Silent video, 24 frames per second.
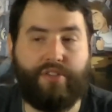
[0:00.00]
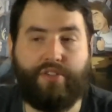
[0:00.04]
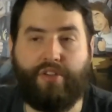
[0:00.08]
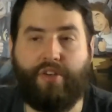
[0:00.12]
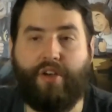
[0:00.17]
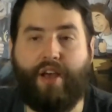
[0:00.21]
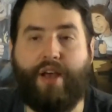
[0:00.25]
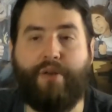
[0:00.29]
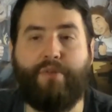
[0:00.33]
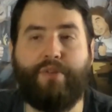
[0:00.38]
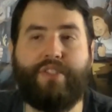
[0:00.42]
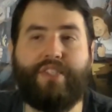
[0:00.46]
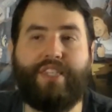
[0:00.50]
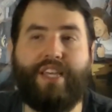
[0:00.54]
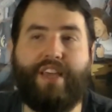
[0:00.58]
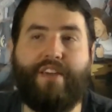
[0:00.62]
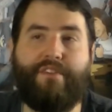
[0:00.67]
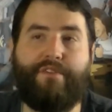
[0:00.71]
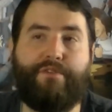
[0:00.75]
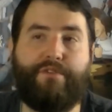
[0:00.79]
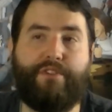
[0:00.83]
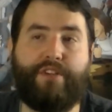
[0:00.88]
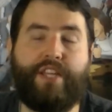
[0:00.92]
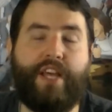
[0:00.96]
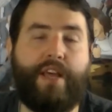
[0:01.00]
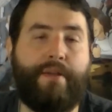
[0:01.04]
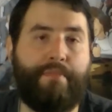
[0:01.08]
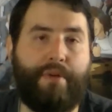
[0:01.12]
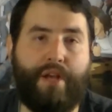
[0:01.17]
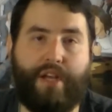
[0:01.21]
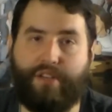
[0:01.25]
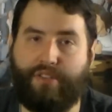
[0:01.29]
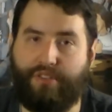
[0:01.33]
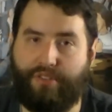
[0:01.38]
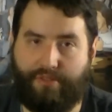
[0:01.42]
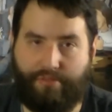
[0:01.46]
so I would say for 10
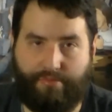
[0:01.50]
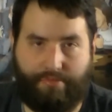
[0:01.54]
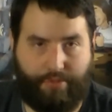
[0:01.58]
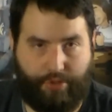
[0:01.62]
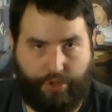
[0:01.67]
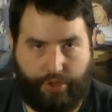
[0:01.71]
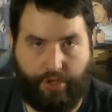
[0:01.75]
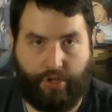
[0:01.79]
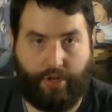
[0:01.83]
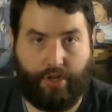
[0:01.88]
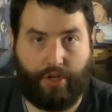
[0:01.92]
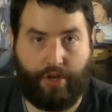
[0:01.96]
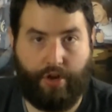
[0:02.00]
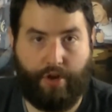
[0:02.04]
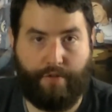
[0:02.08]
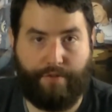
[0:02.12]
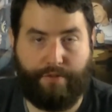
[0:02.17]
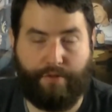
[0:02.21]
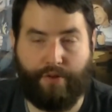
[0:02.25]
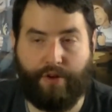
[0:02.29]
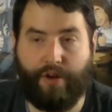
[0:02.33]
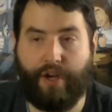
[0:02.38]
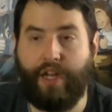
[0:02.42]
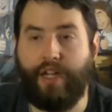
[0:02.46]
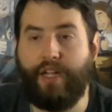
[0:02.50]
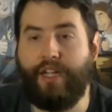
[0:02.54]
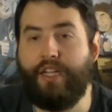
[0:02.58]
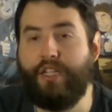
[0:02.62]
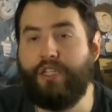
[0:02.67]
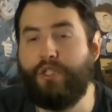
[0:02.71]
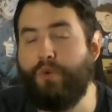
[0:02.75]
bucks, sure, go for it.